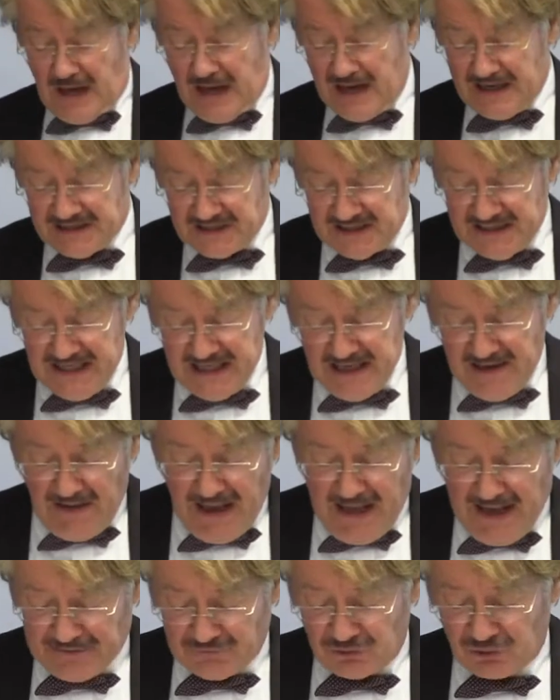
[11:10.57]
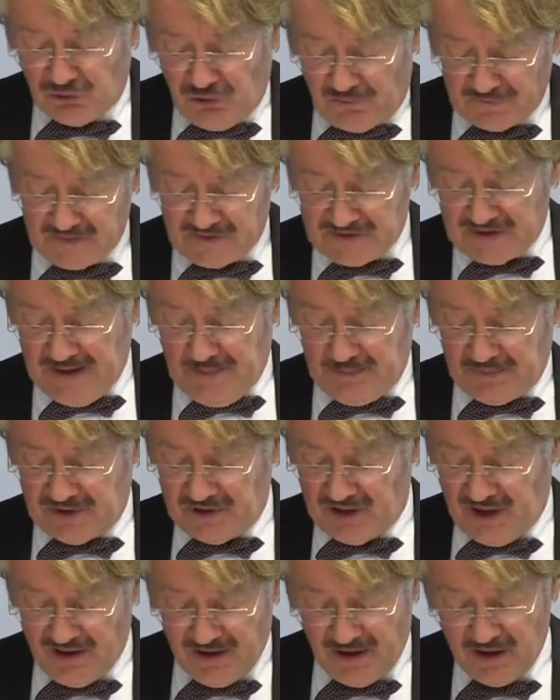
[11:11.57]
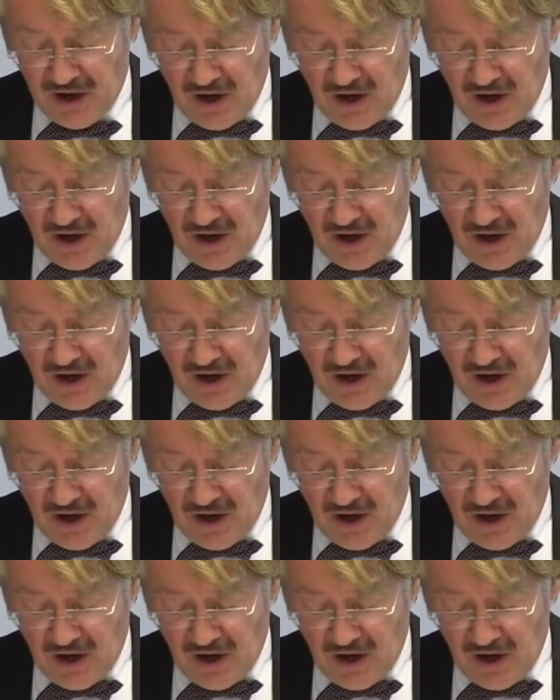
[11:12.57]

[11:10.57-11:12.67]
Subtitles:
idea and concept